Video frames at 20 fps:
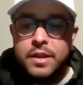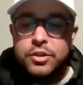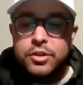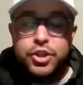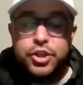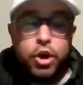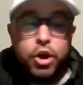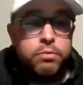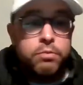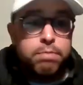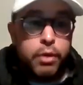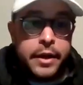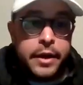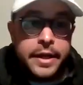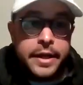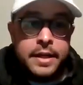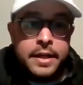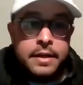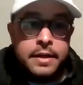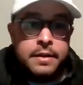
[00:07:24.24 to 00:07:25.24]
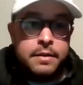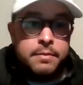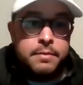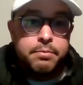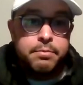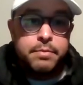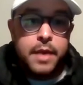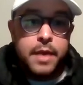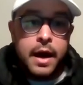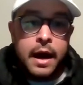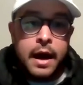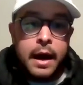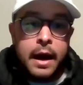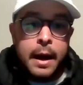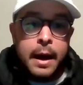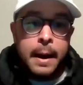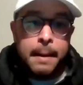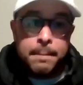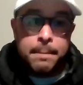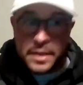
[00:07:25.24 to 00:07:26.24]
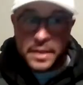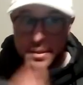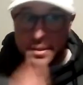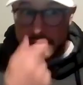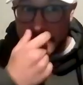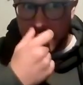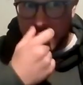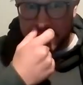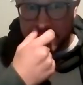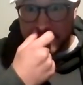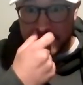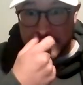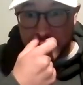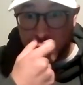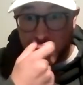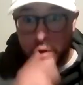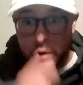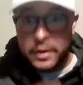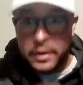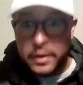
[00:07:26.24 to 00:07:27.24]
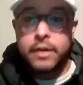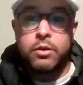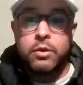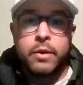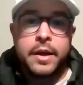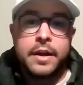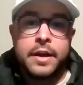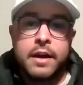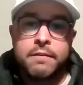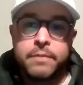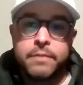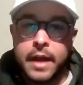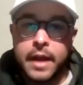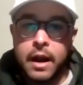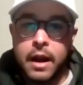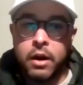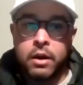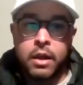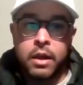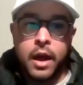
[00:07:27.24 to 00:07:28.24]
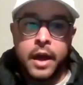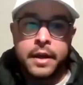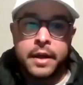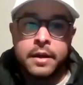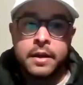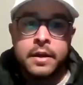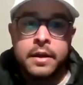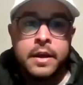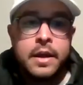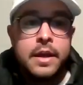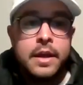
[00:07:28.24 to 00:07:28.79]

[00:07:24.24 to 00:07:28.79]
Joe Brady. He's the offensive coordinator right now for Carolina.